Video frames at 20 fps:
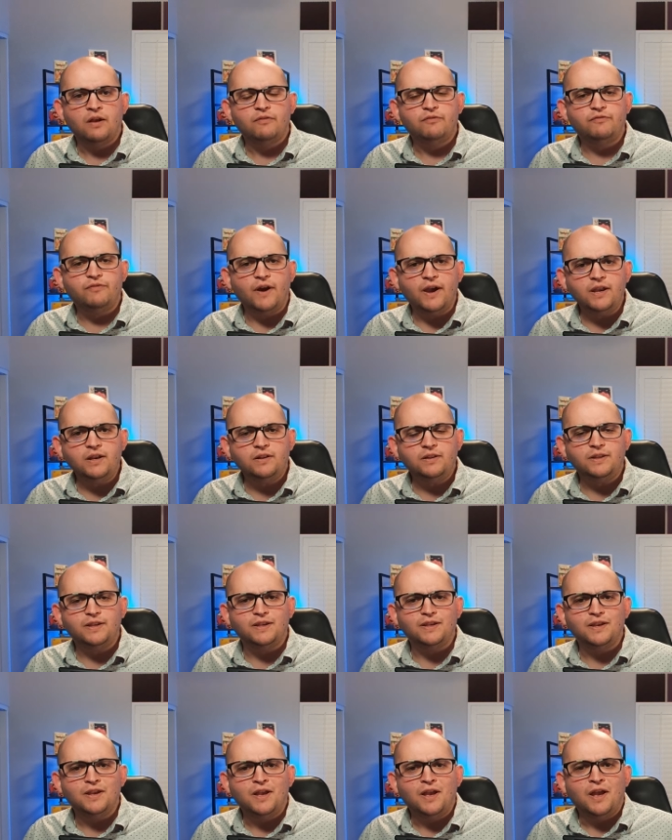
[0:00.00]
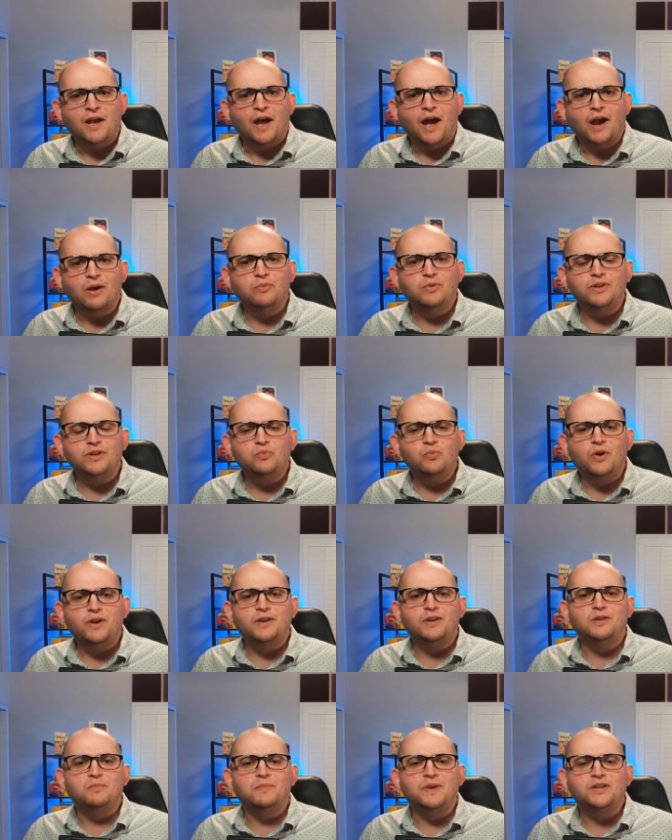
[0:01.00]
Finally, I really
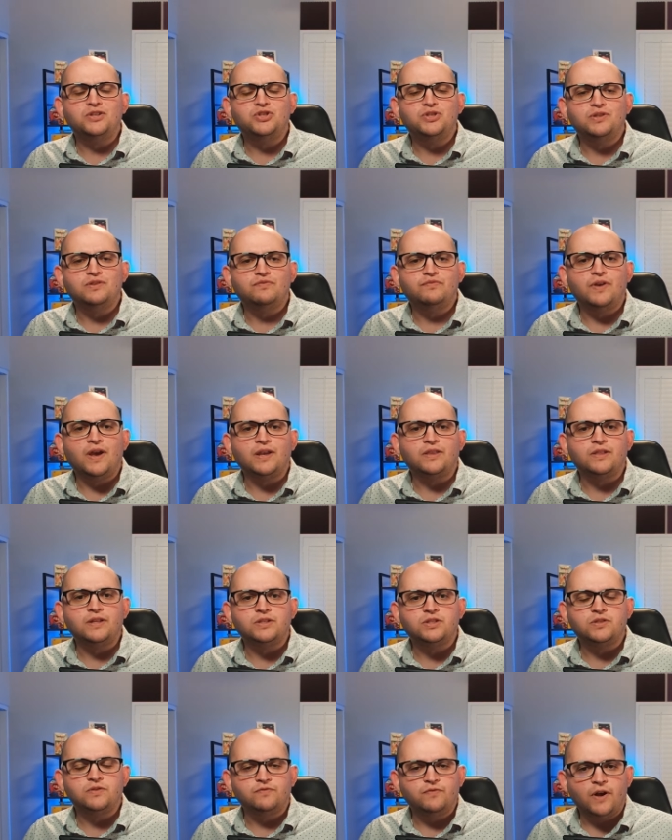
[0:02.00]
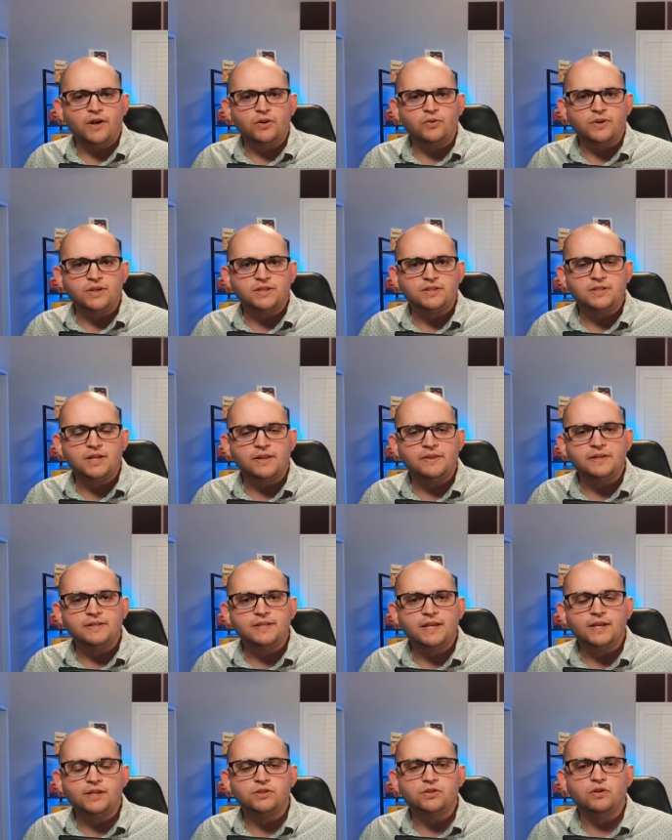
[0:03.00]
wanted to mention the fact that Stefano Caselli
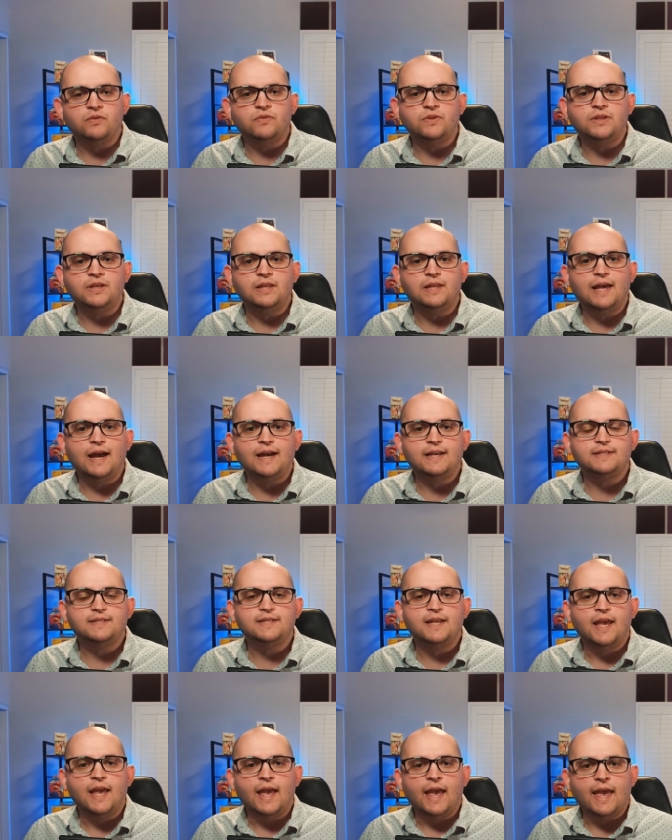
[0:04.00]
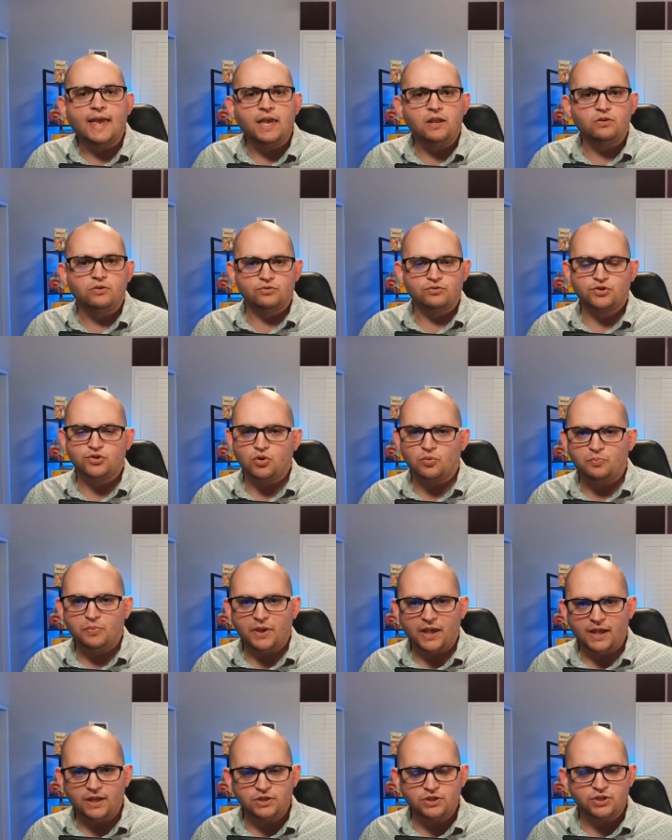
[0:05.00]
takes over the last eight or so
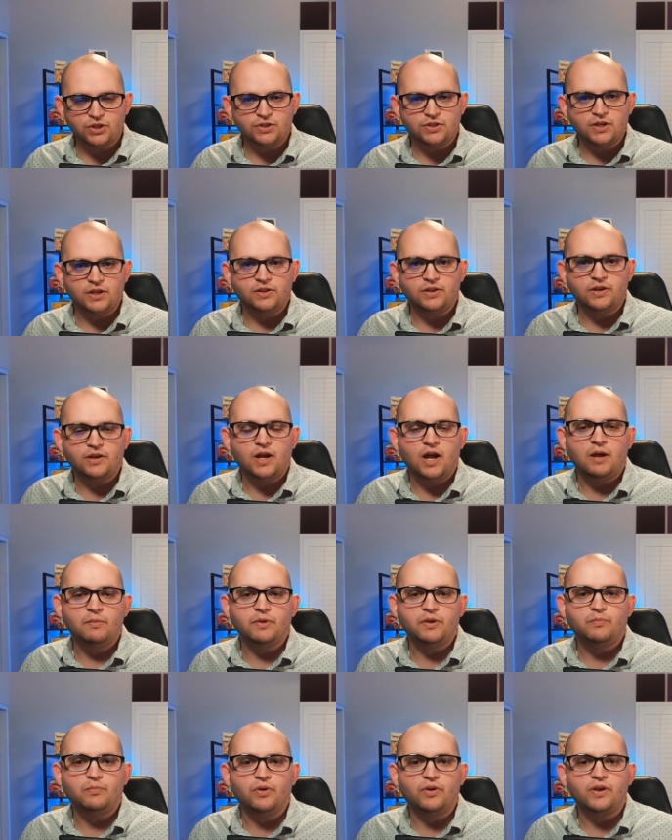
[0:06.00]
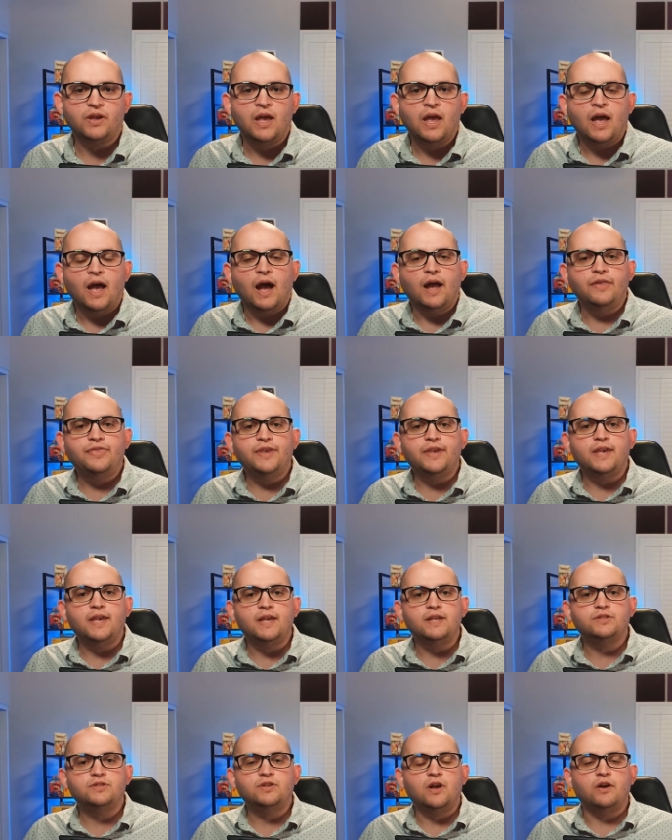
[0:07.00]
pages in the comic book. I think
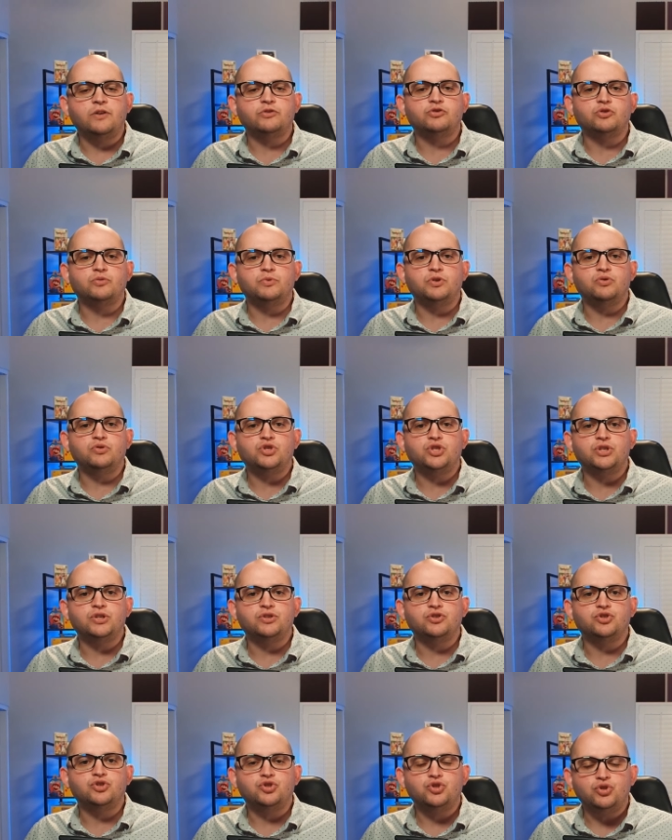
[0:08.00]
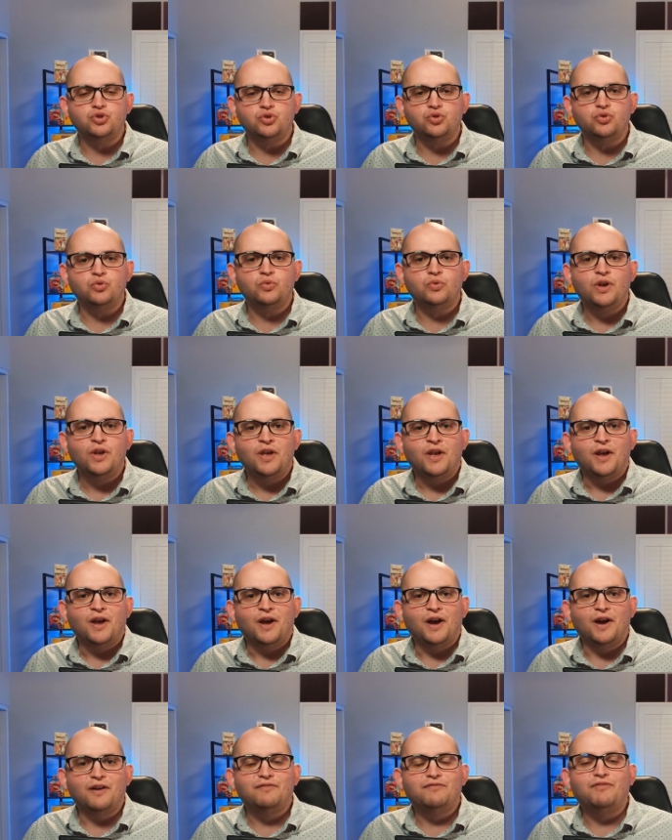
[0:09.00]
his contributions to
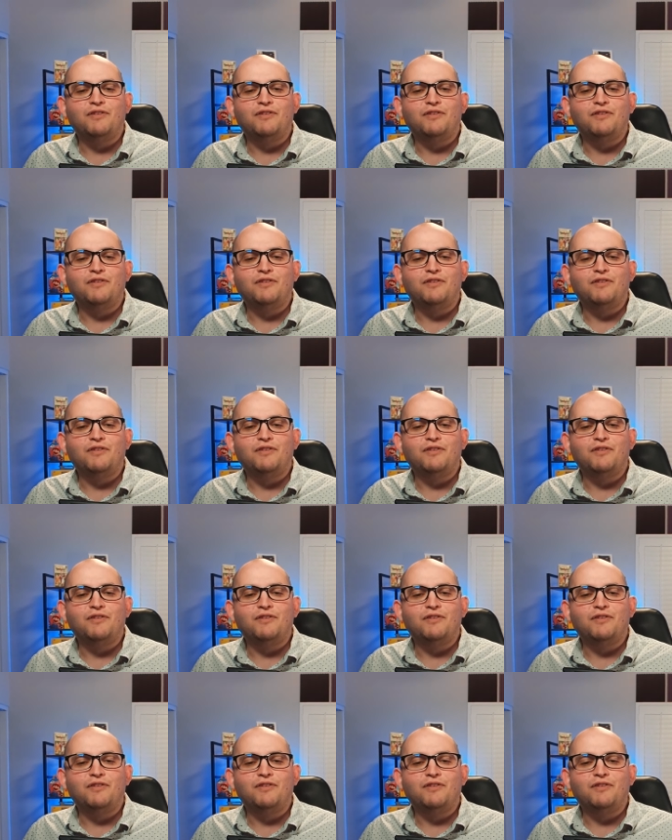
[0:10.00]
uh,